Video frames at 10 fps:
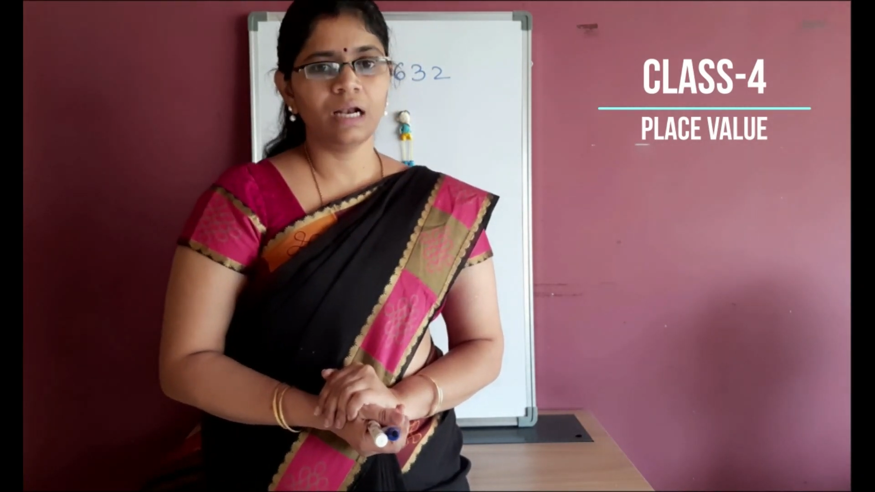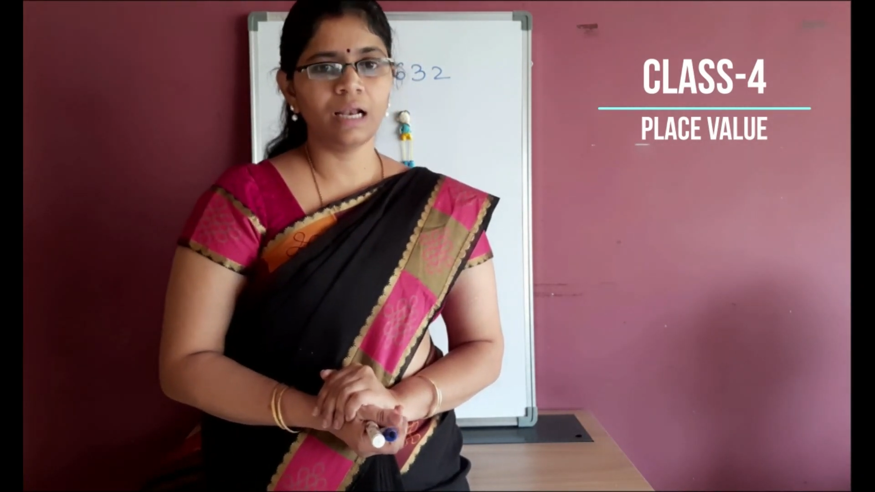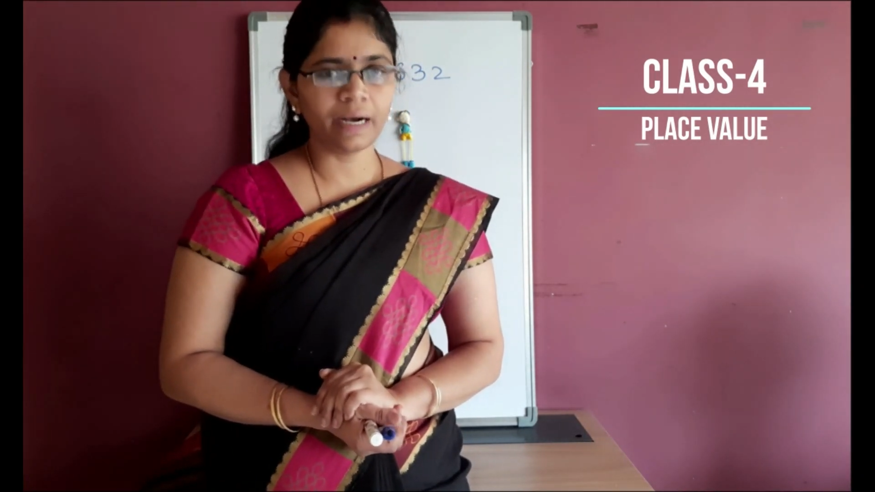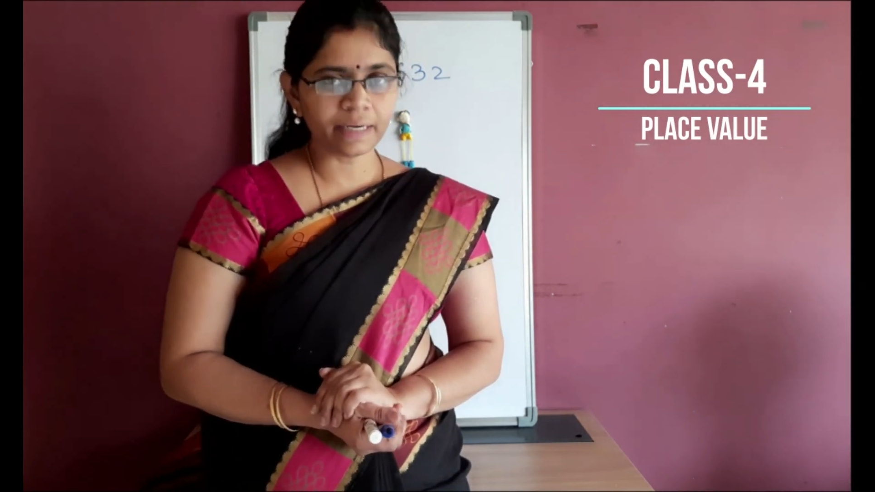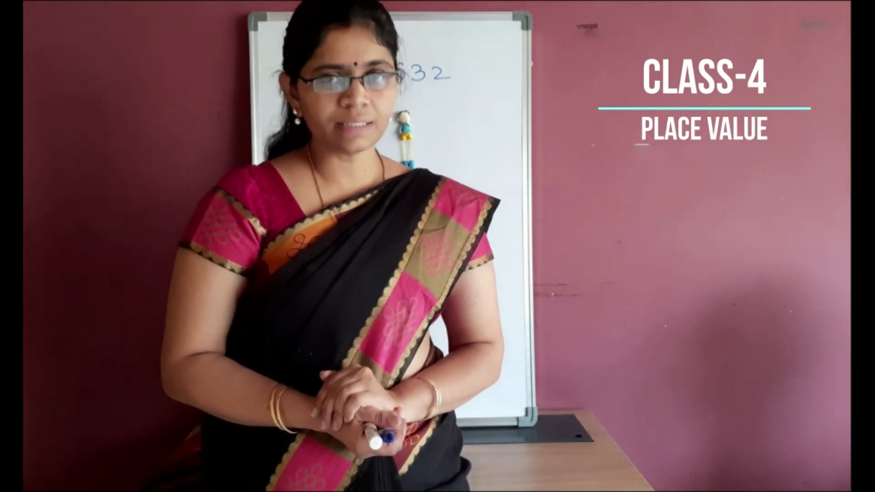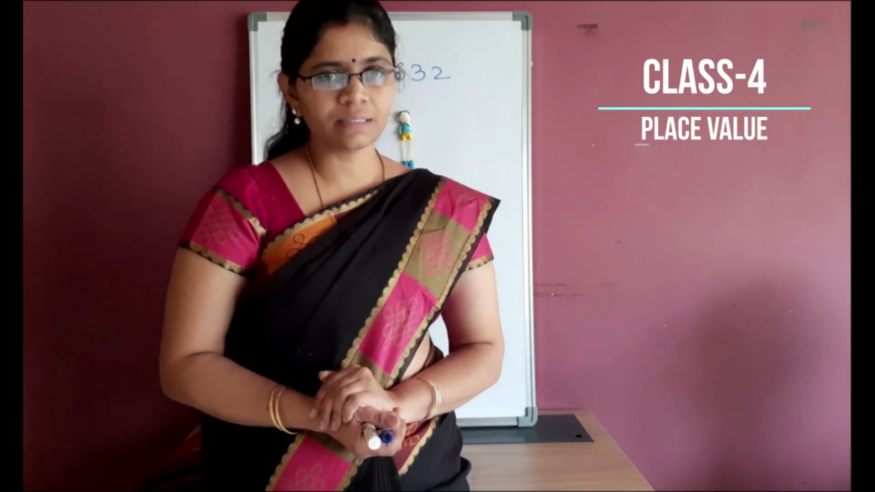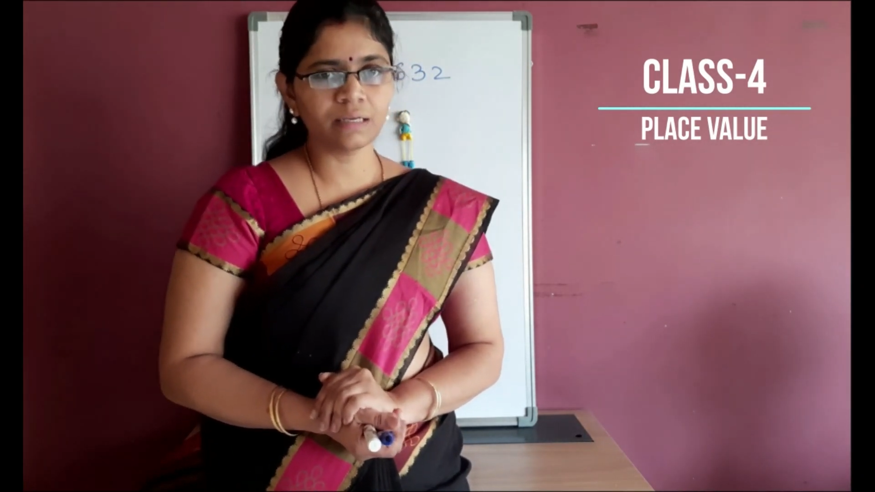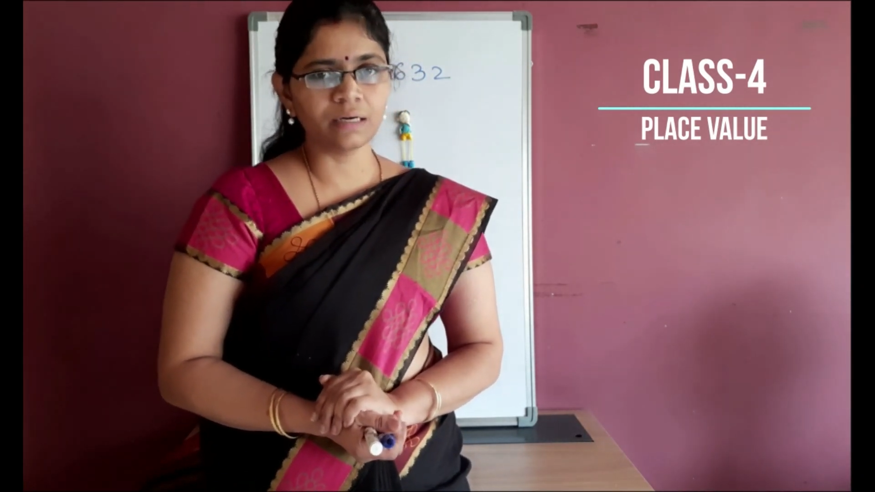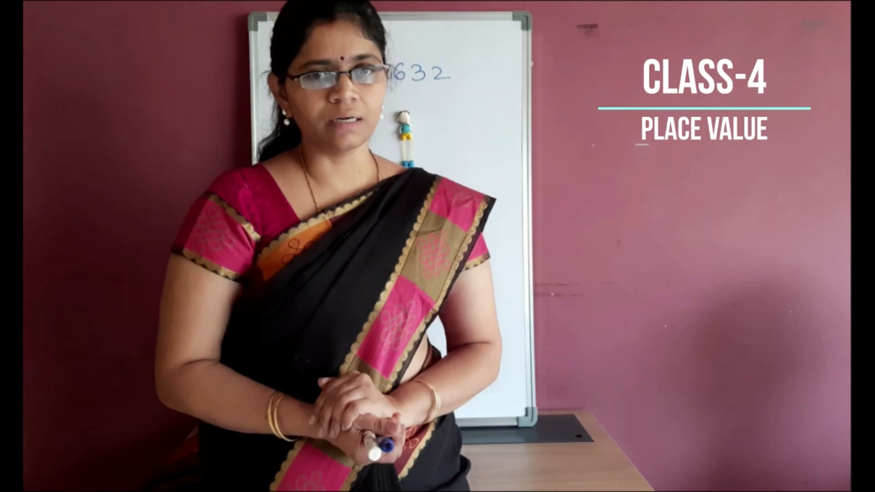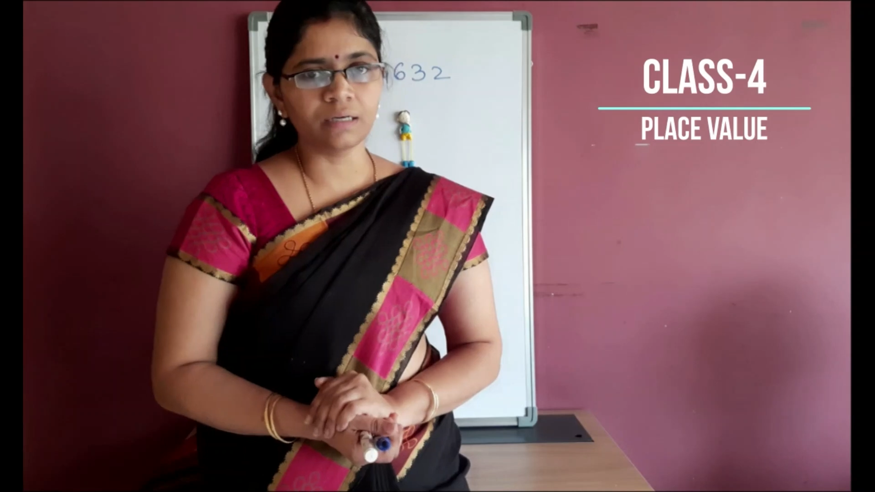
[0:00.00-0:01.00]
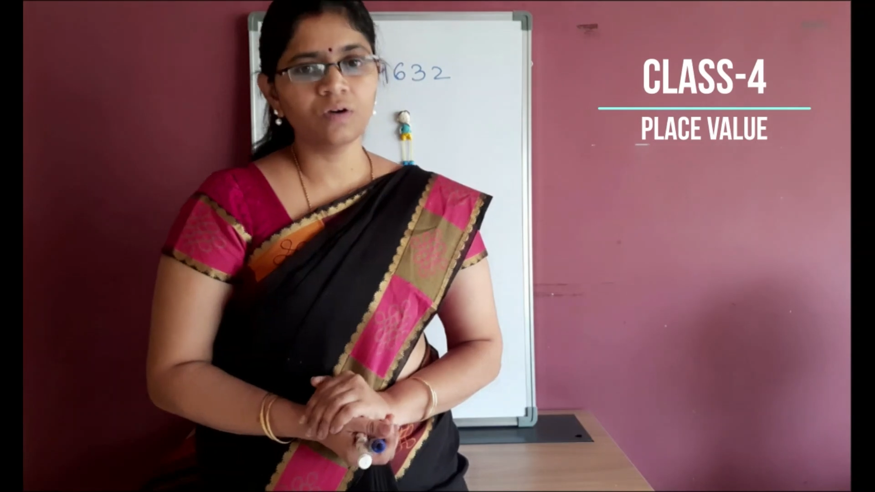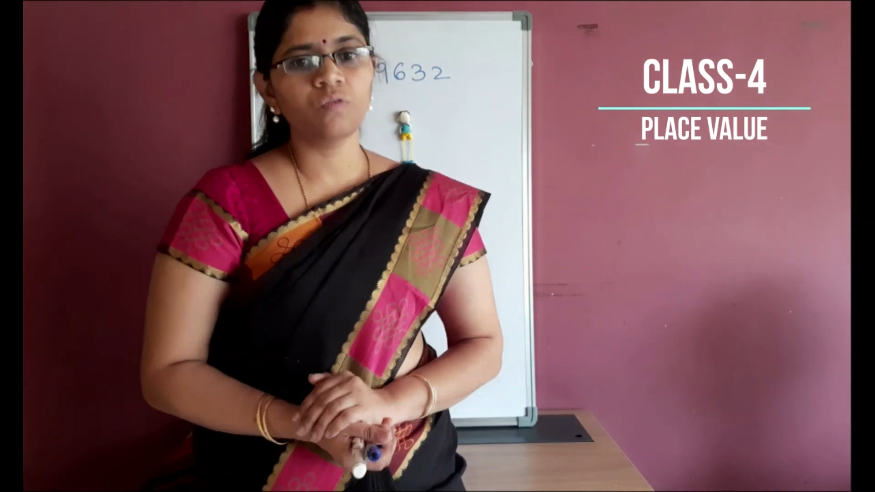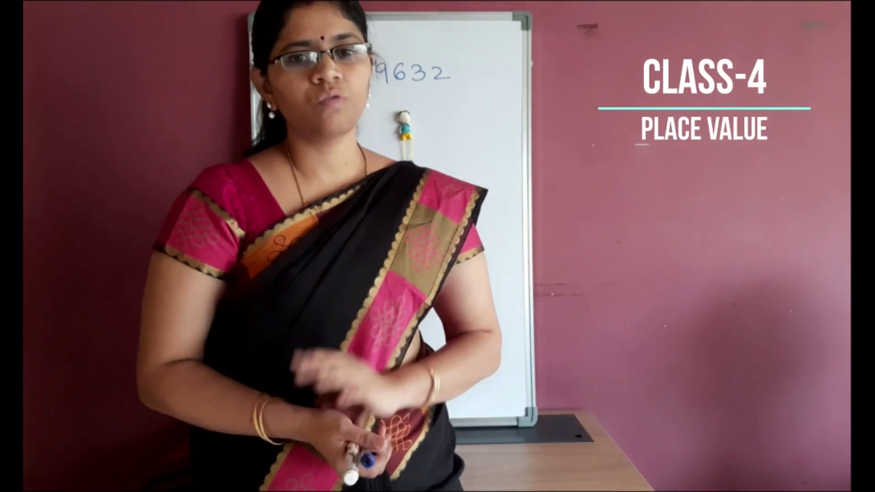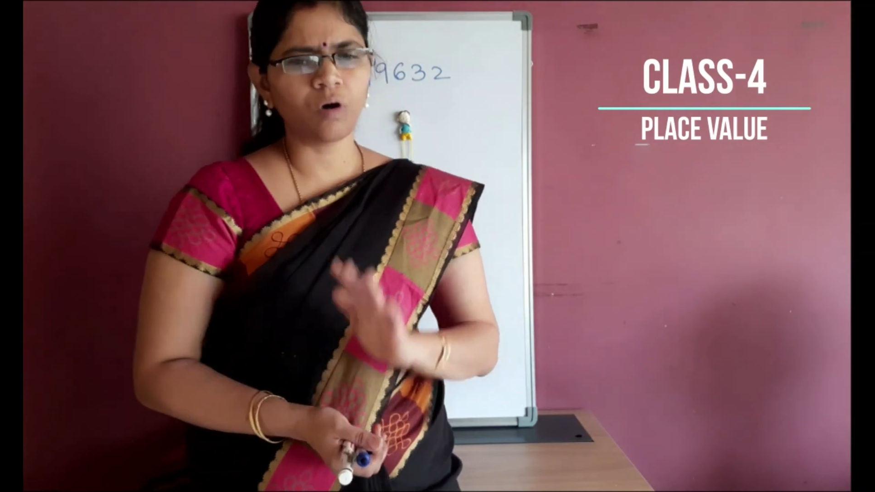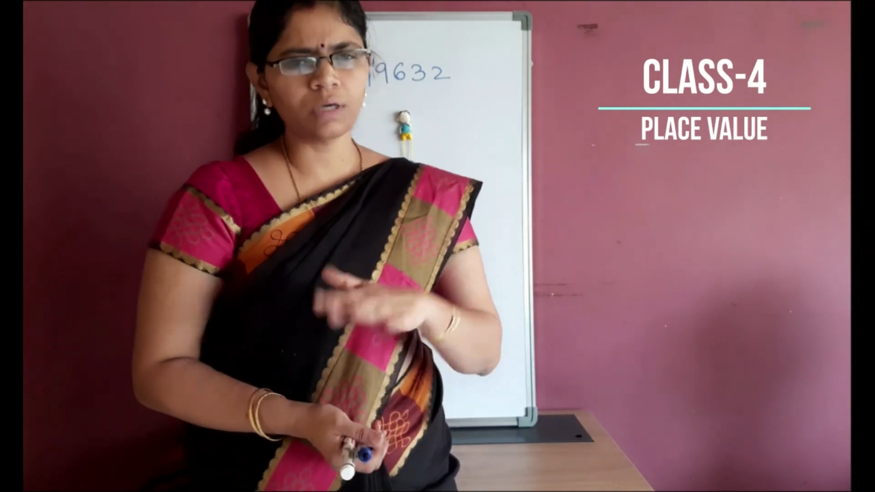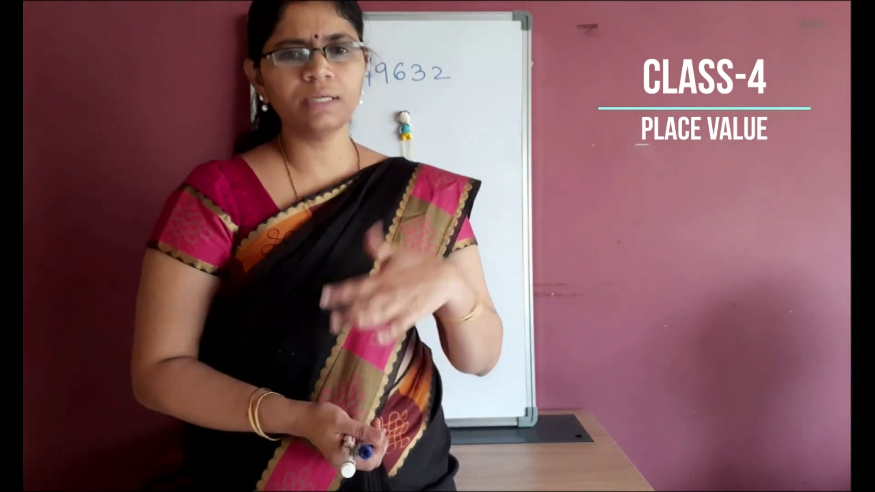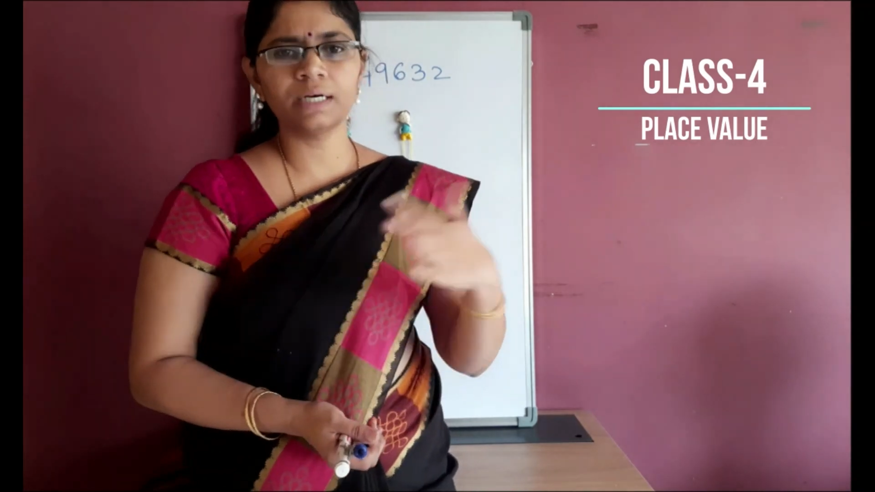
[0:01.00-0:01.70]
let us learn what